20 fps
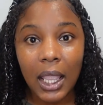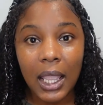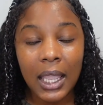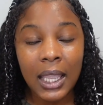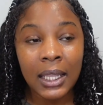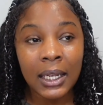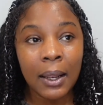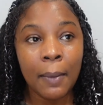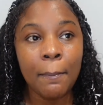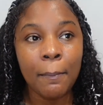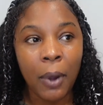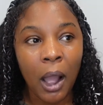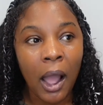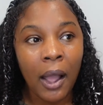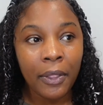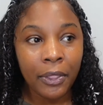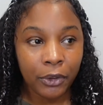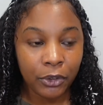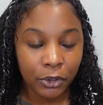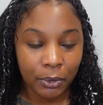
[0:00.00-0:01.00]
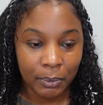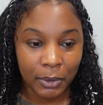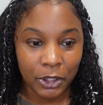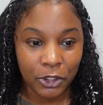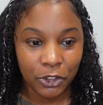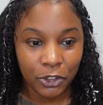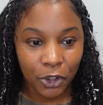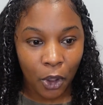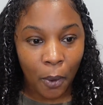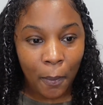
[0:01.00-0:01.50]
And it bothered me
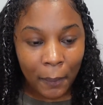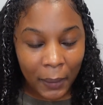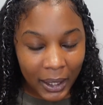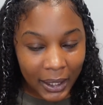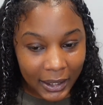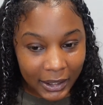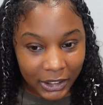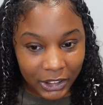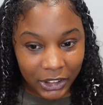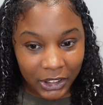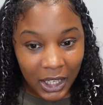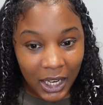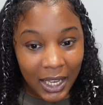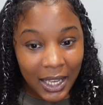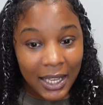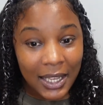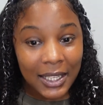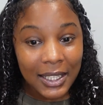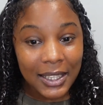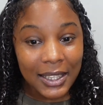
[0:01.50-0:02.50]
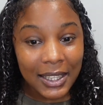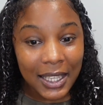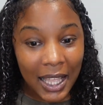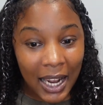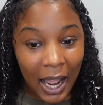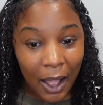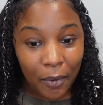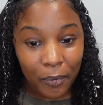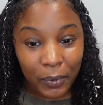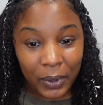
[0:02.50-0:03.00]
so much
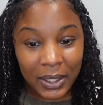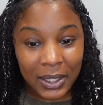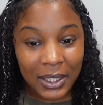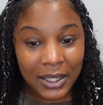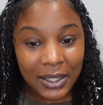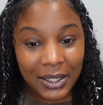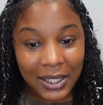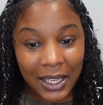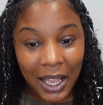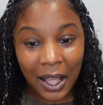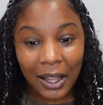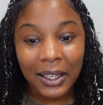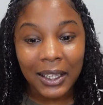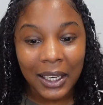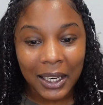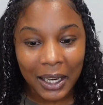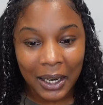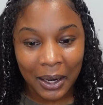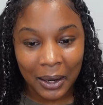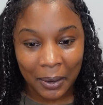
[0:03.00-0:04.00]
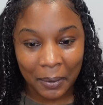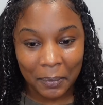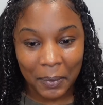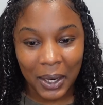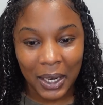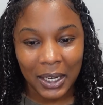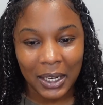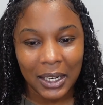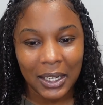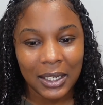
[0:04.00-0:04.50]
that I wasn't telling him.
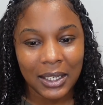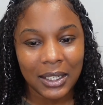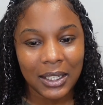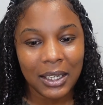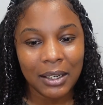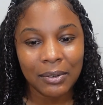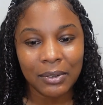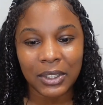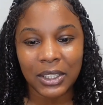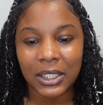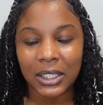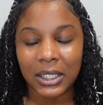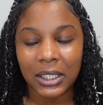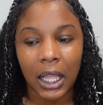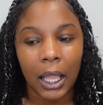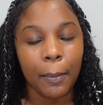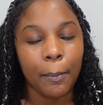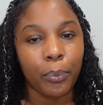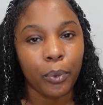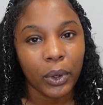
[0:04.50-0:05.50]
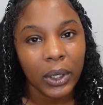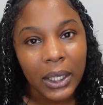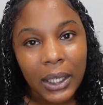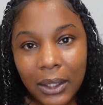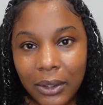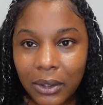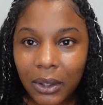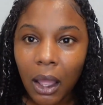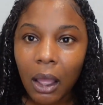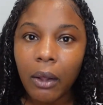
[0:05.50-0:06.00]
And it was just like,
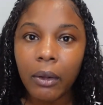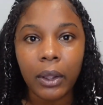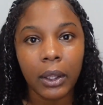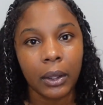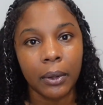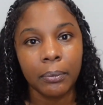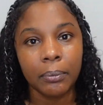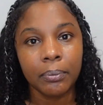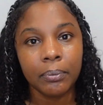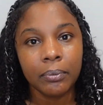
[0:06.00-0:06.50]
Brittany, tell him.